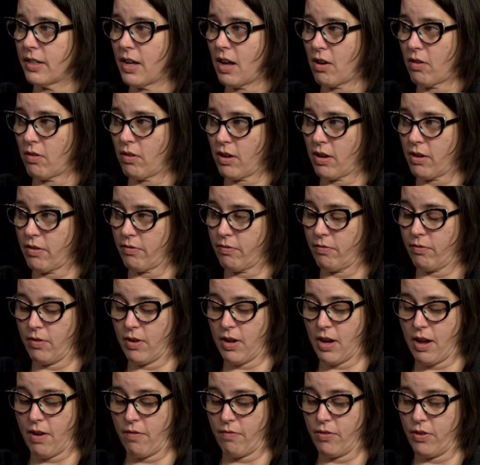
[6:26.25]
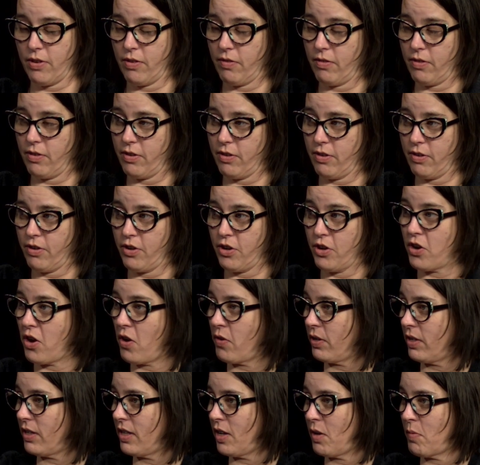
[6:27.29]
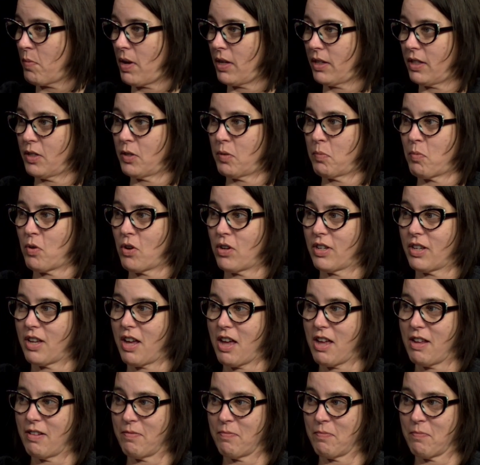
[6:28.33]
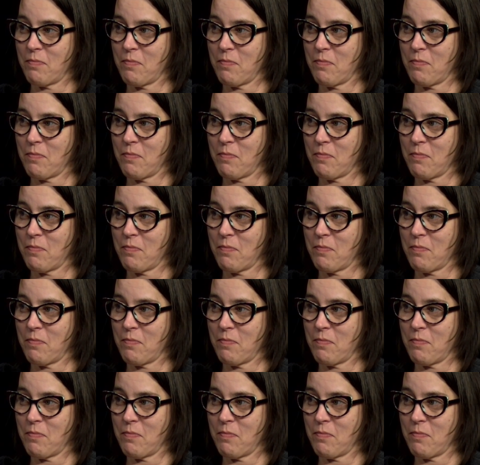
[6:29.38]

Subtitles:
Now, do you know anything about this book yet?